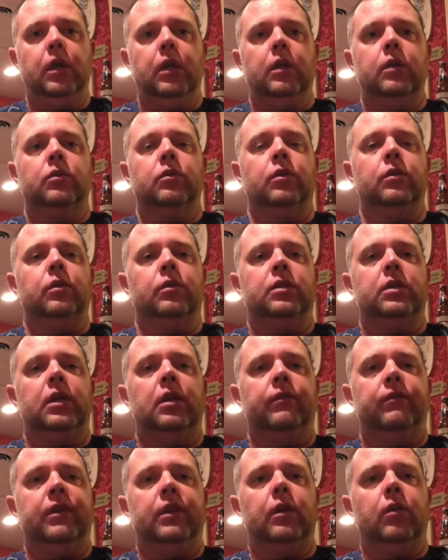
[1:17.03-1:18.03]
So you'll see a
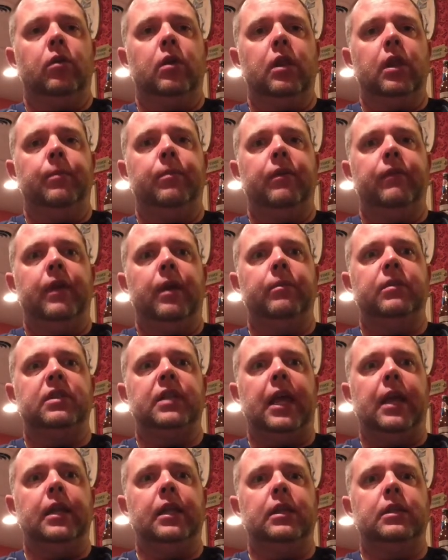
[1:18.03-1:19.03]
video clip of them
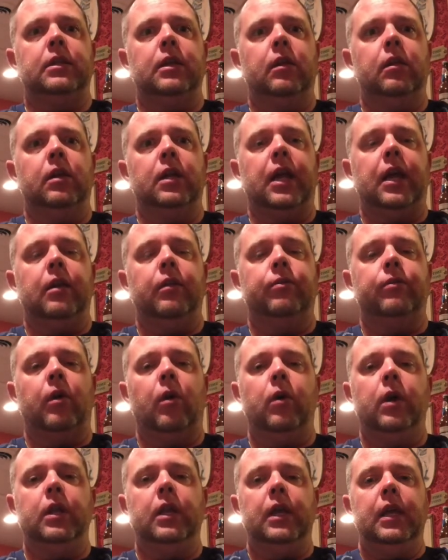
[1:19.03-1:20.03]
standing still and kind of
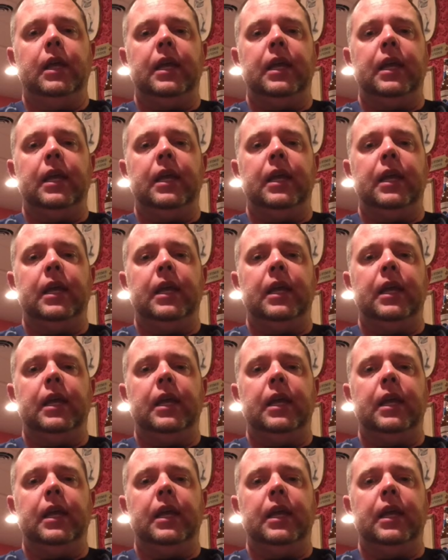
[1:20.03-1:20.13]
throwing.